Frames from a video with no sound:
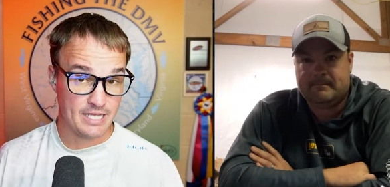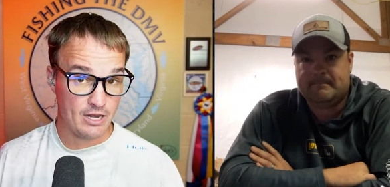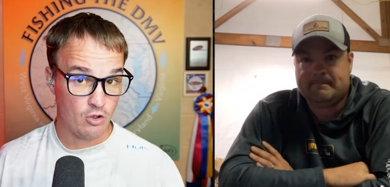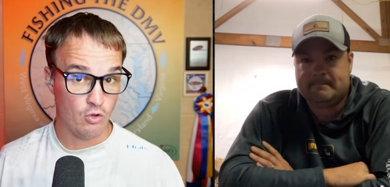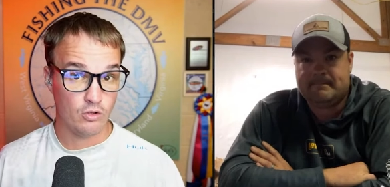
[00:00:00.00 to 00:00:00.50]

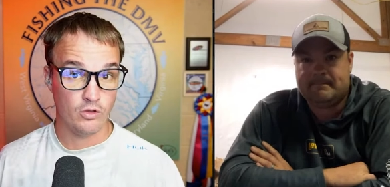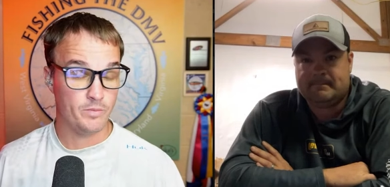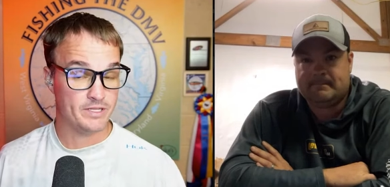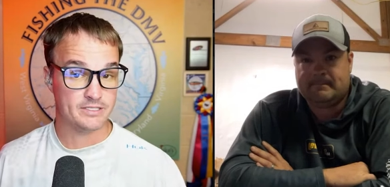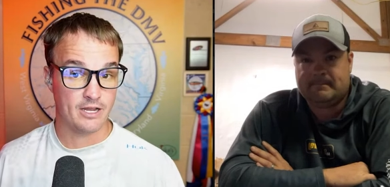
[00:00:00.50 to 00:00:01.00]
Speaker 1: that hook a
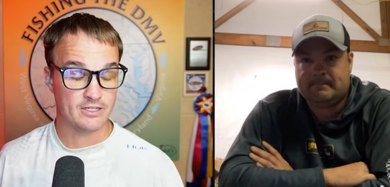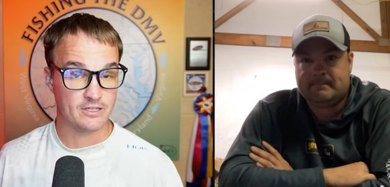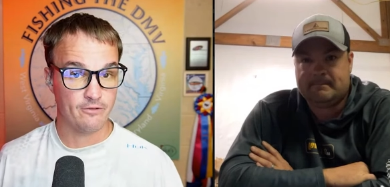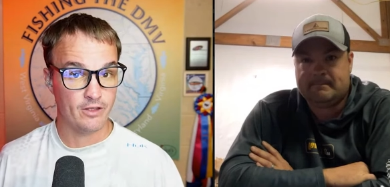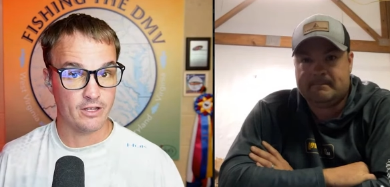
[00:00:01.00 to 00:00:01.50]
little bit stouter?
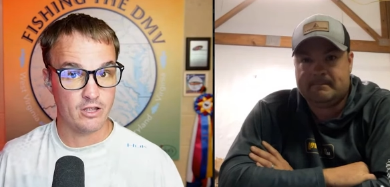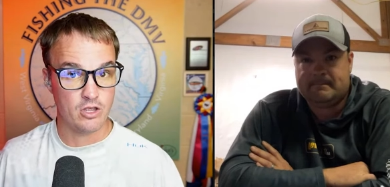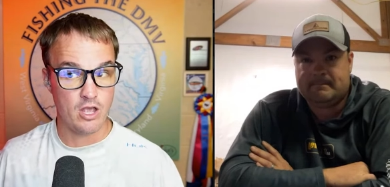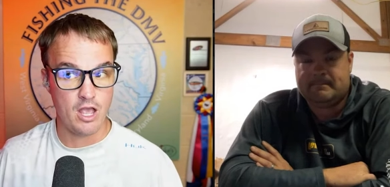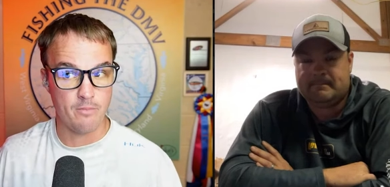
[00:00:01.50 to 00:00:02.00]
Cause I feel like
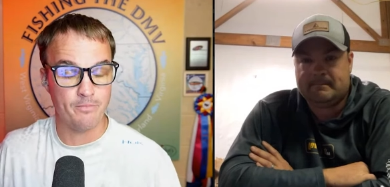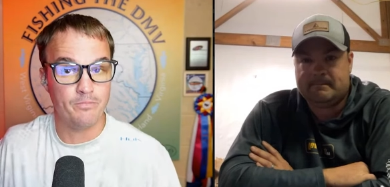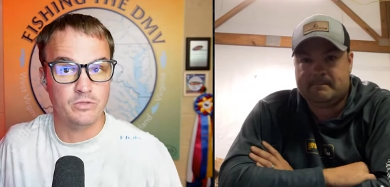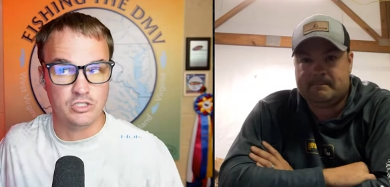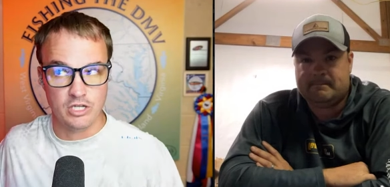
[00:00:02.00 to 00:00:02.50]

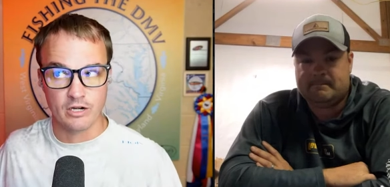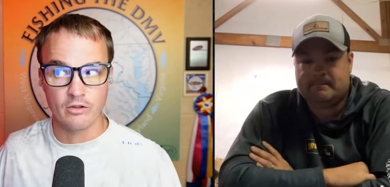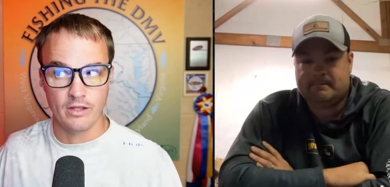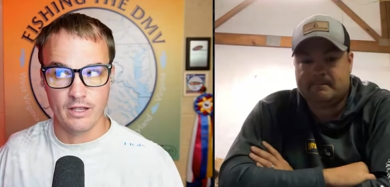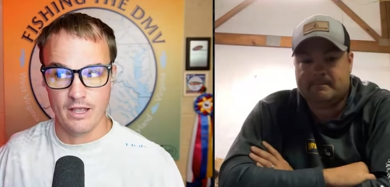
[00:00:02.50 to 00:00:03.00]

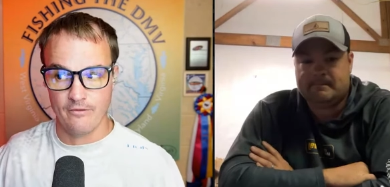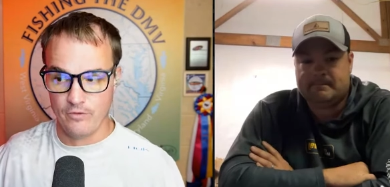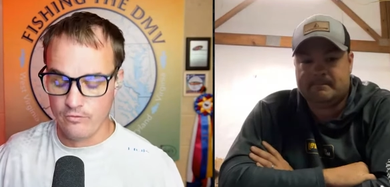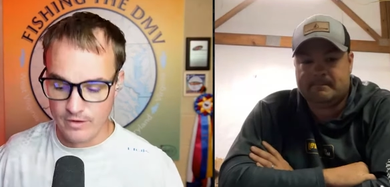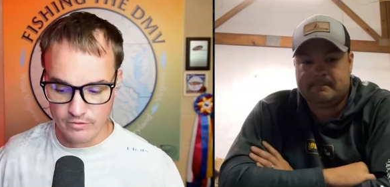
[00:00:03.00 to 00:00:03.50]
generally,
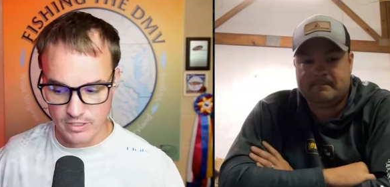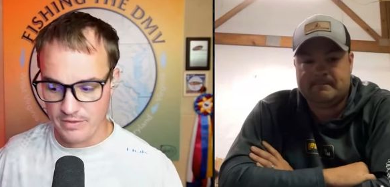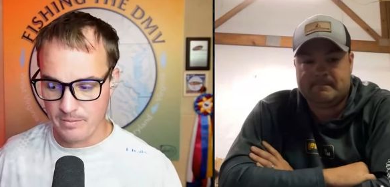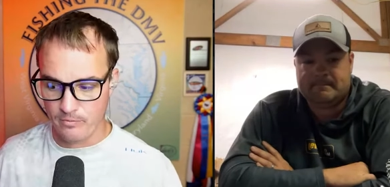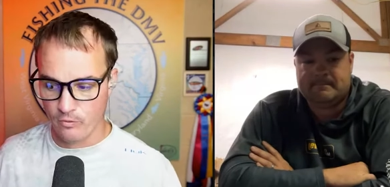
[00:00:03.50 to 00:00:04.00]
if you've never
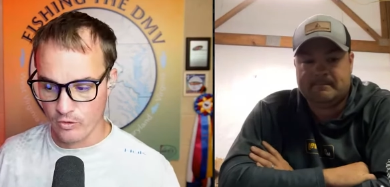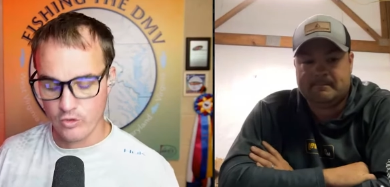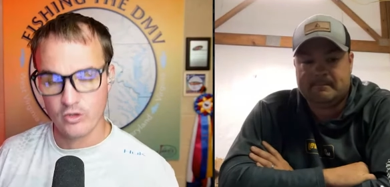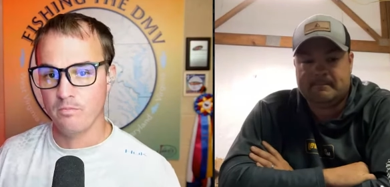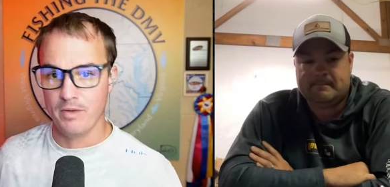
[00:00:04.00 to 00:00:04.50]
done that before,
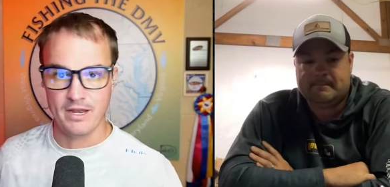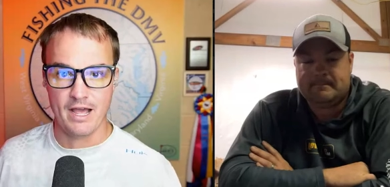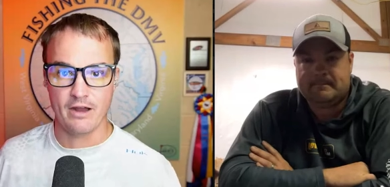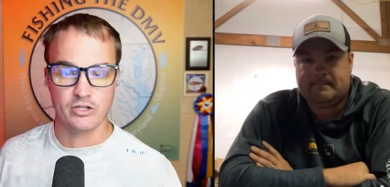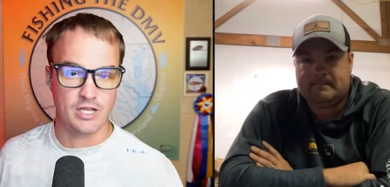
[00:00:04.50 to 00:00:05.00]
you could
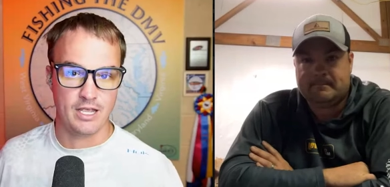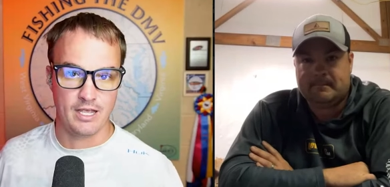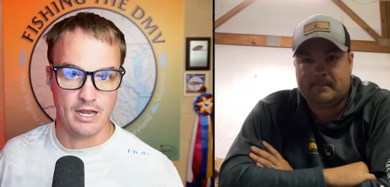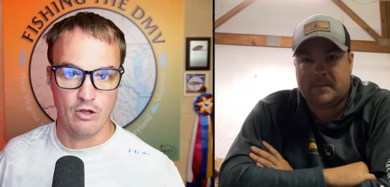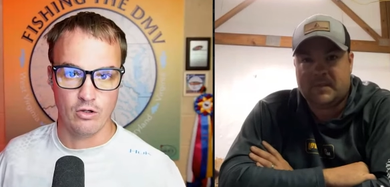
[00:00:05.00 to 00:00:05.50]
bend out a shaky
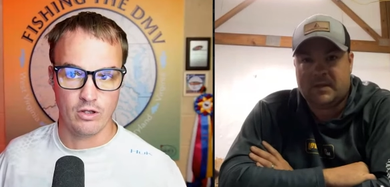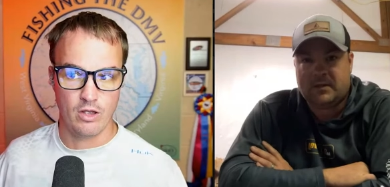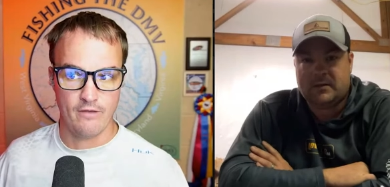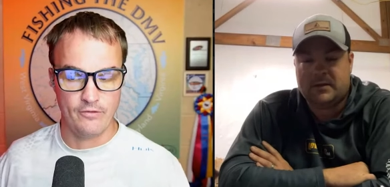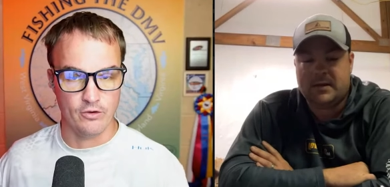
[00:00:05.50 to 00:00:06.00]
head hook
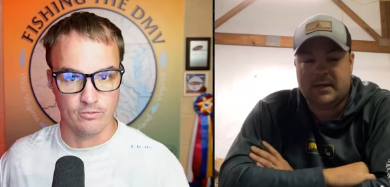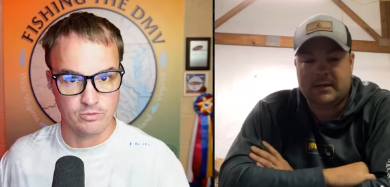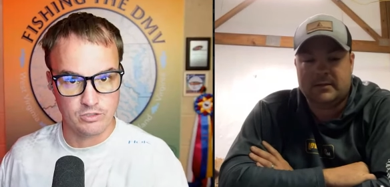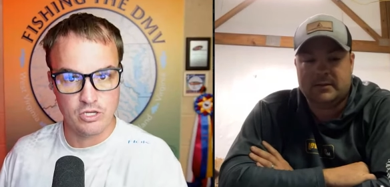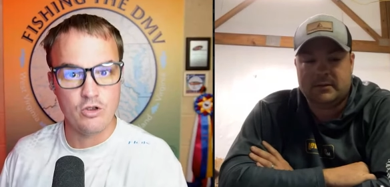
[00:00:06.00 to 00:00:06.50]
if
Speaker 2: you're
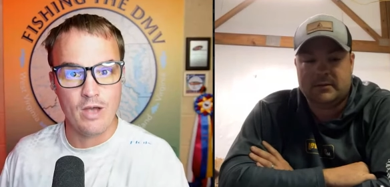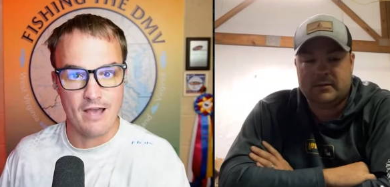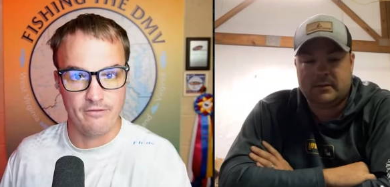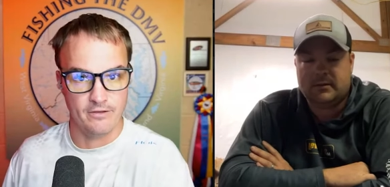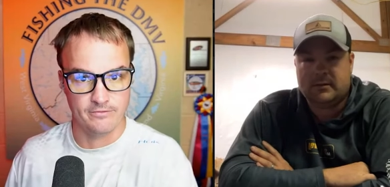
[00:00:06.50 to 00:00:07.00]
too
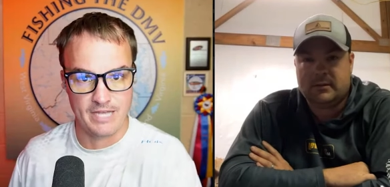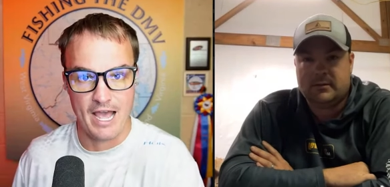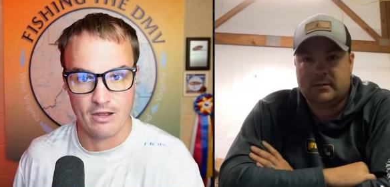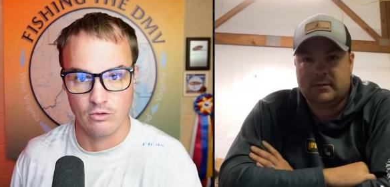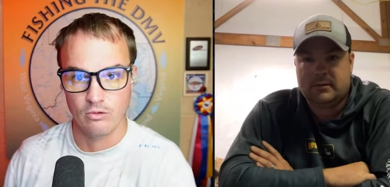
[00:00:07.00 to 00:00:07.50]
heavy of
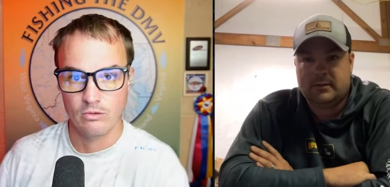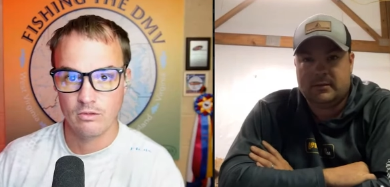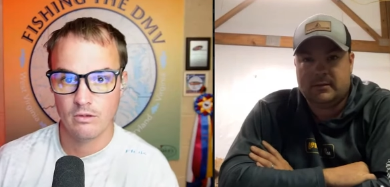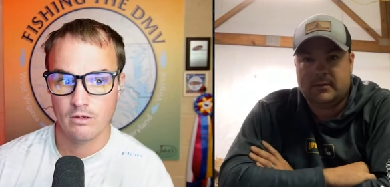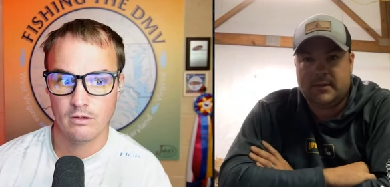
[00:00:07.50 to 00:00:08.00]
tackle.
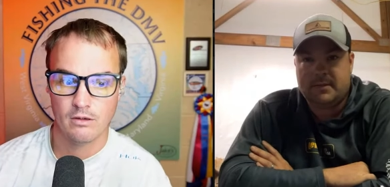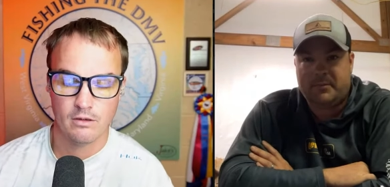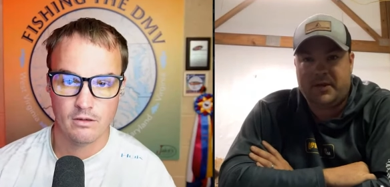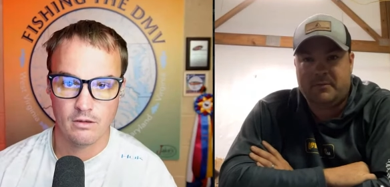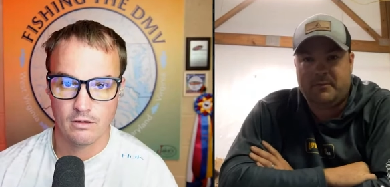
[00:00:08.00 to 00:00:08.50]
Yeah,
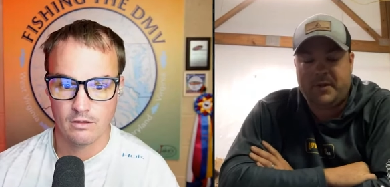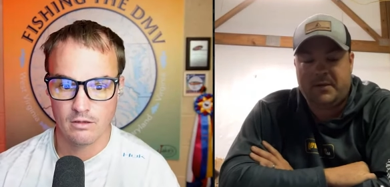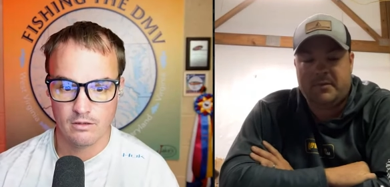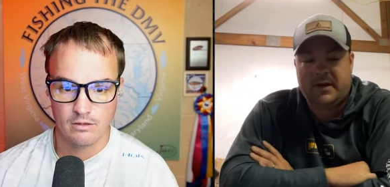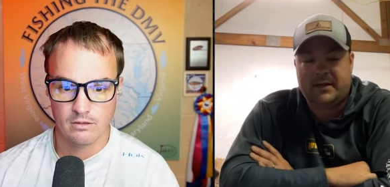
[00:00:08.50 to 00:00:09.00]

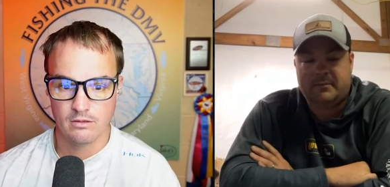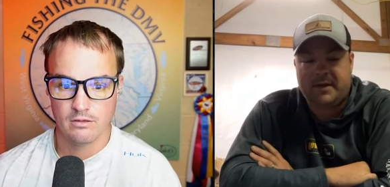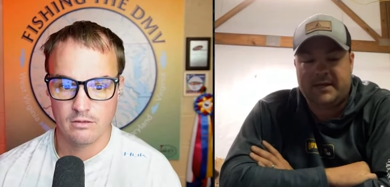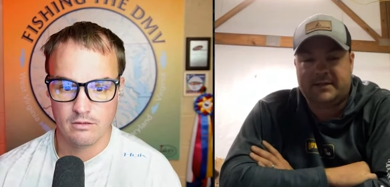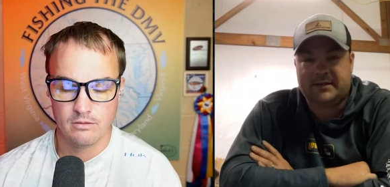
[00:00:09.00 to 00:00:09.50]
Big Bite
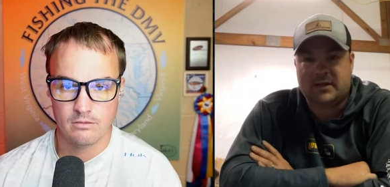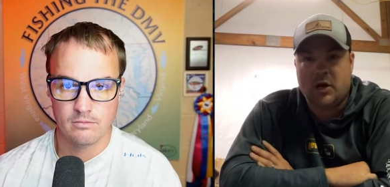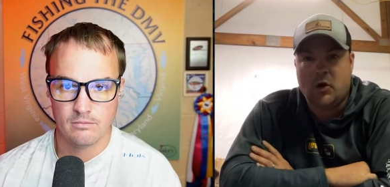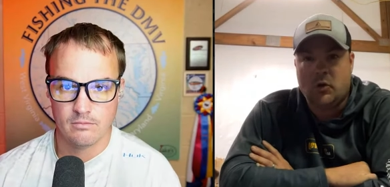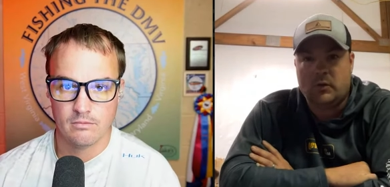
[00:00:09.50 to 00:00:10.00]
Baits is
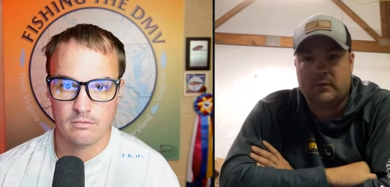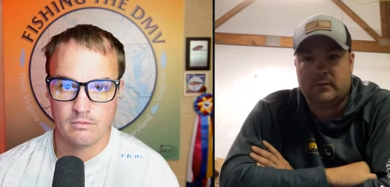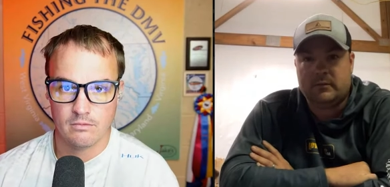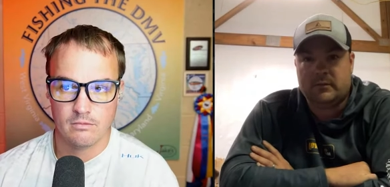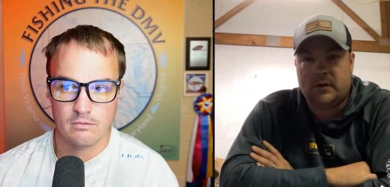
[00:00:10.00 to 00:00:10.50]
known.
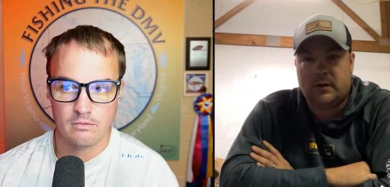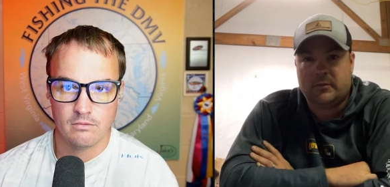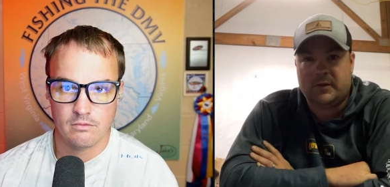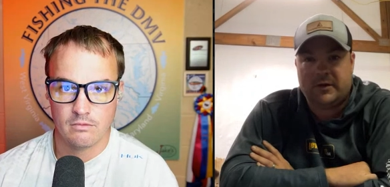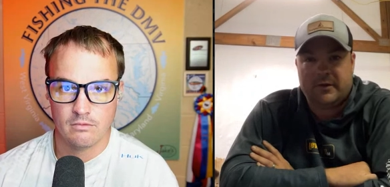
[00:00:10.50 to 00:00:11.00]

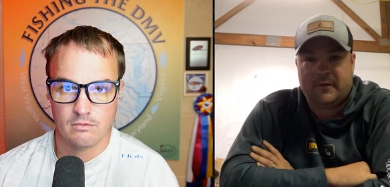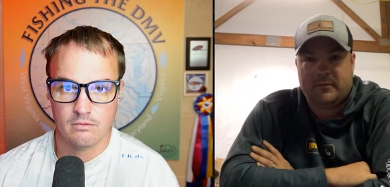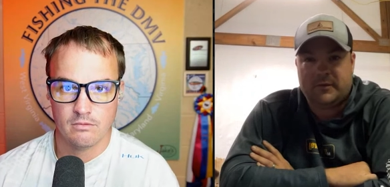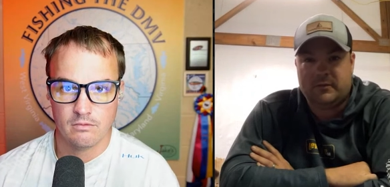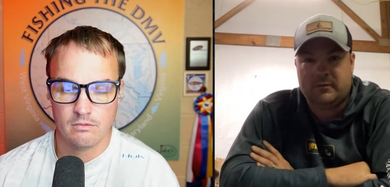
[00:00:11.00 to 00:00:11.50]
You know, they're from